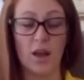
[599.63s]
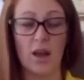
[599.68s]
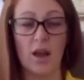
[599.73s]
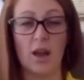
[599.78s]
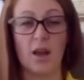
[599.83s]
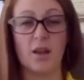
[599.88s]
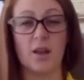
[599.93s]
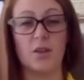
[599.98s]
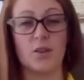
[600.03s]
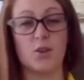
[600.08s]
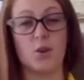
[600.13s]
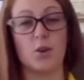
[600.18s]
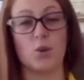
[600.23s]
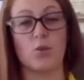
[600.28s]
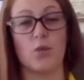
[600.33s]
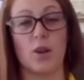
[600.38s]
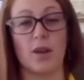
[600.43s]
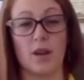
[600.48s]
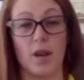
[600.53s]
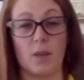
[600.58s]
another dog
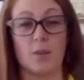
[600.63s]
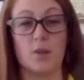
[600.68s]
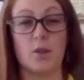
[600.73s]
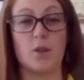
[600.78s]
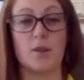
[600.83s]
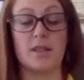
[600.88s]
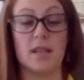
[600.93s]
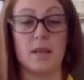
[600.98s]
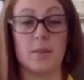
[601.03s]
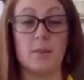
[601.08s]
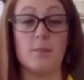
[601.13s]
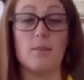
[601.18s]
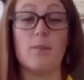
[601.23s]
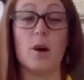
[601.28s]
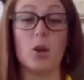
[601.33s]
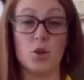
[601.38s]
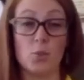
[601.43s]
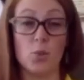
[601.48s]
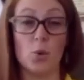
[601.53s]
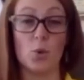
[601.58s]
running up to you is going to be
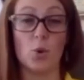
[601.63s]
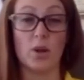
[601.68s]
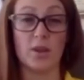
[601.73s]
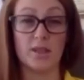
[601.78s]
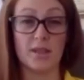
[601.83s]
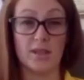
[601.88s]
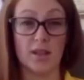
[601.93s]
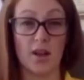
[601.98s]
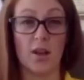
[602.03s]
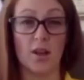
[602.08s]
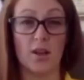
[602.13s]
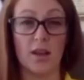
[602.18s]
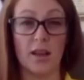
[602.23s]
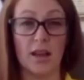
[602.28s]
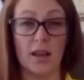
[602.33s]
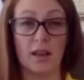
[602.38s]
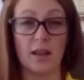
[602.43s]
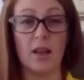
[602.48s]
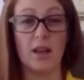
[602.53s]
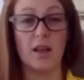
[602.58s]
much more
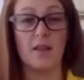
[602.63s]
concerning